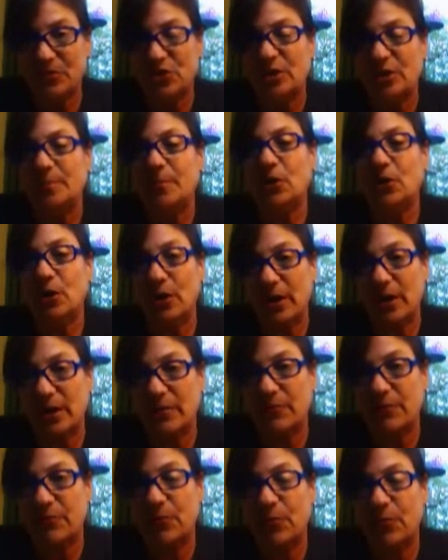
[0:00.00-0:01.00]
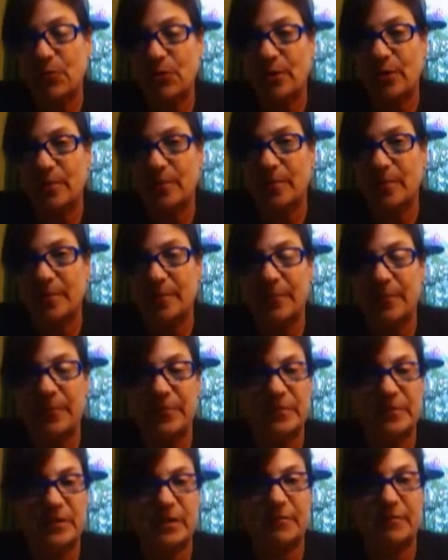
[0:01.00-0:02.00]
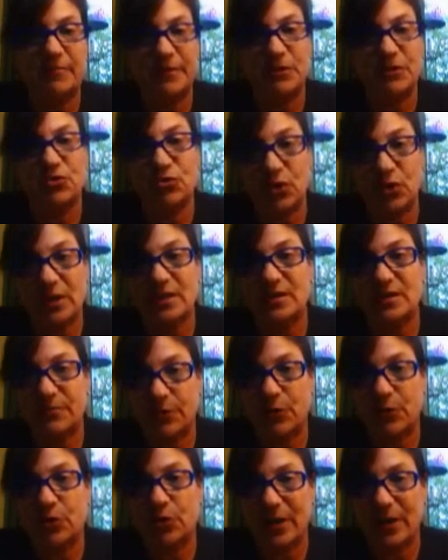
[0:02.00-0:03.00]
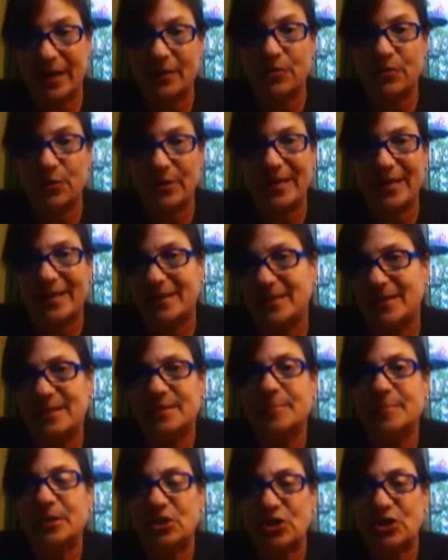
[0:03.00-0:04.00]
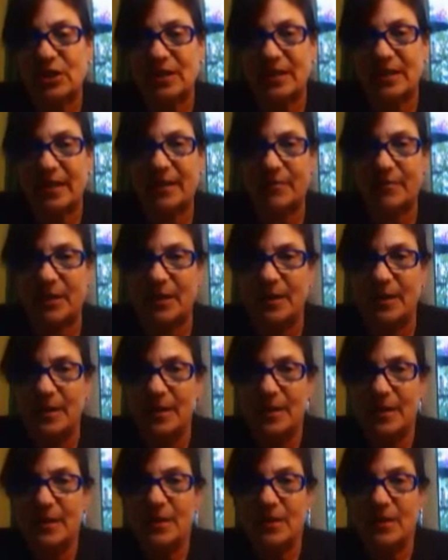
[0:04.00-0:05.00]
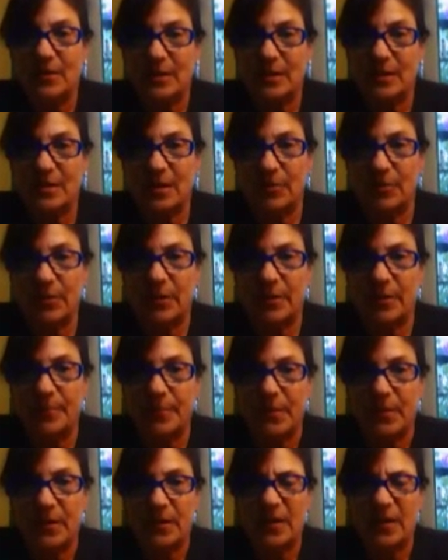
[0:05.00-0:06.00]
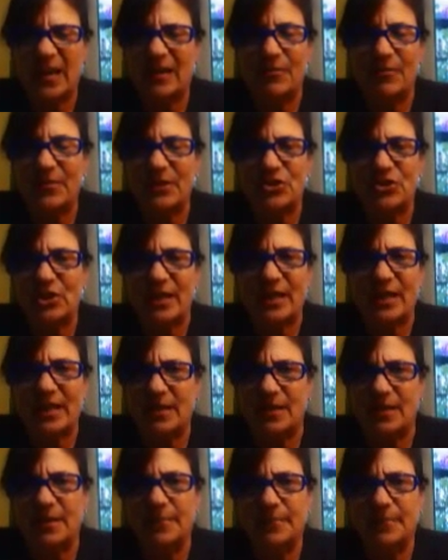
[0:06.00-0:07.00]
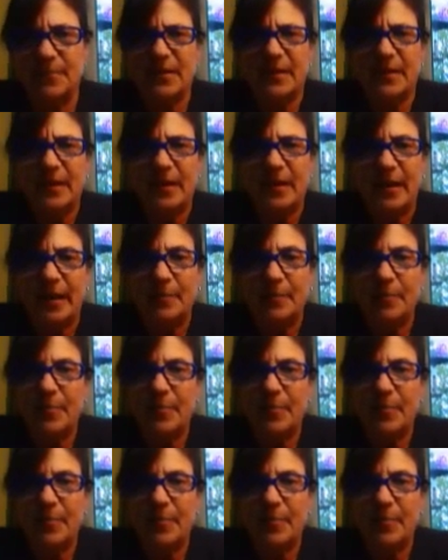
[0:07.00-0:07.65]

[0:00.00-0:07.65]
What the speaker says: bargained for stuff in trust for her and her kids, but she didn't have any, at least not with him. I don't think she had any. And